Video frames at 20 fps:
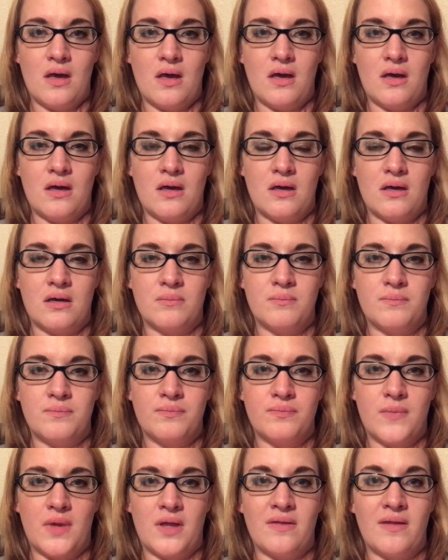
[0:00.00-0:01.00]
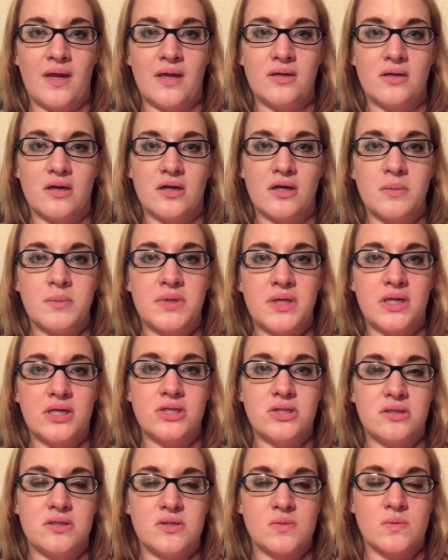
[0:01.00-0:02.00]
And that
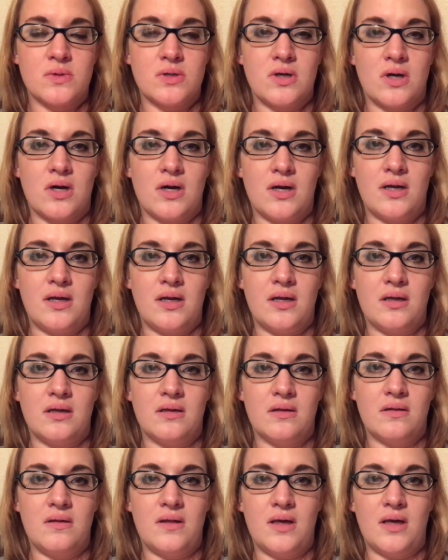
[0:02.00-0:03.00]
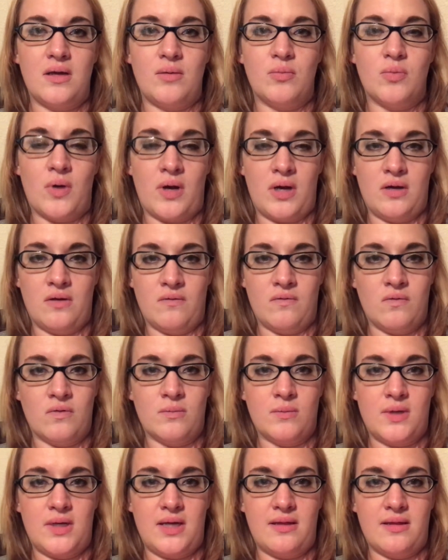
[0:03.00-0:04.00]
documentation is regarding the brain
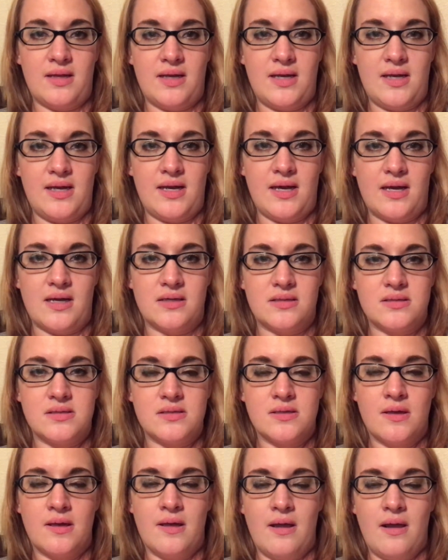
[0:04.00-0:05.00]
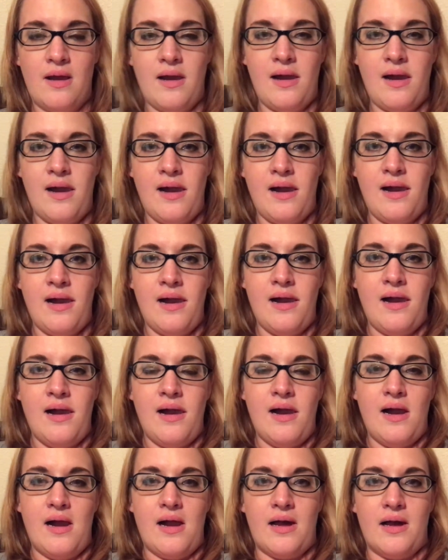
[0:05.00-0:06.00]
deformity that he has.
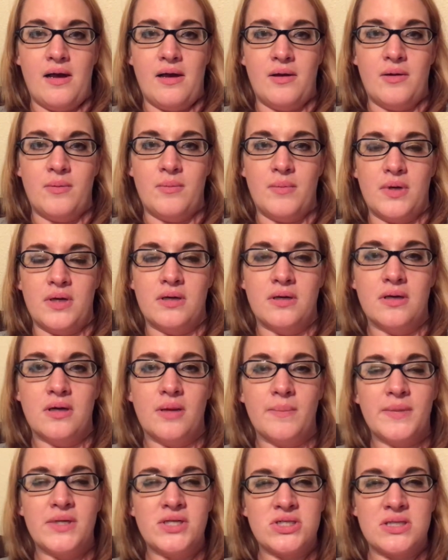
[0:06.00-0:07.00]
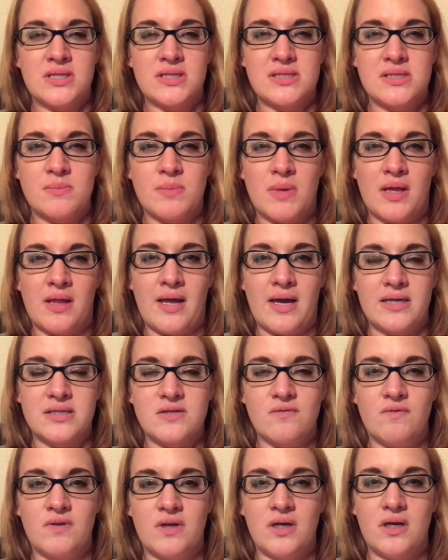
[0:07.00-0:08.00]
I mentioned this in my
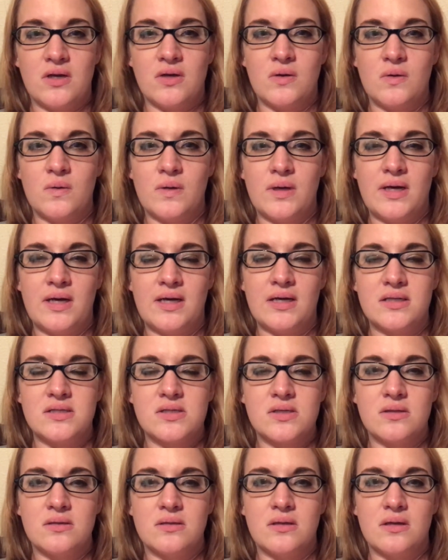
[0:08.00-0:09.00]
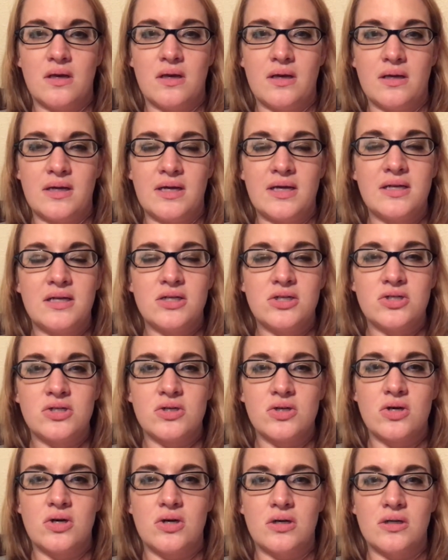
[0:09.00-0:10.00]
last video. It's a
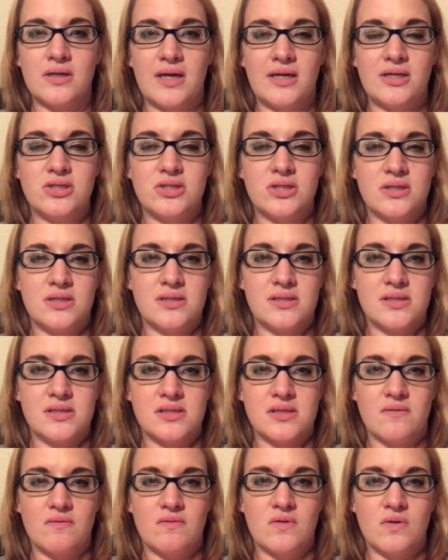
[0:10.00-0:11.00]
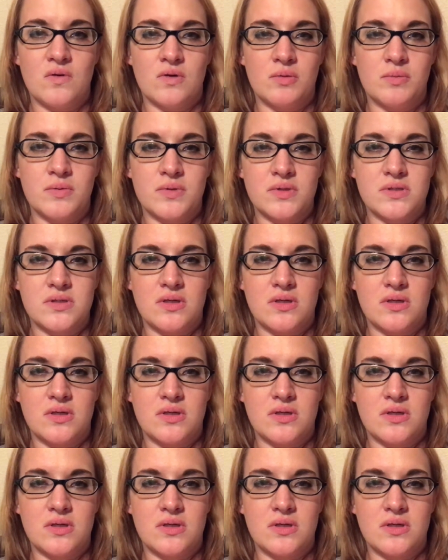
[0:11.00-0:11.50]
condition called Agenesis of the Corpus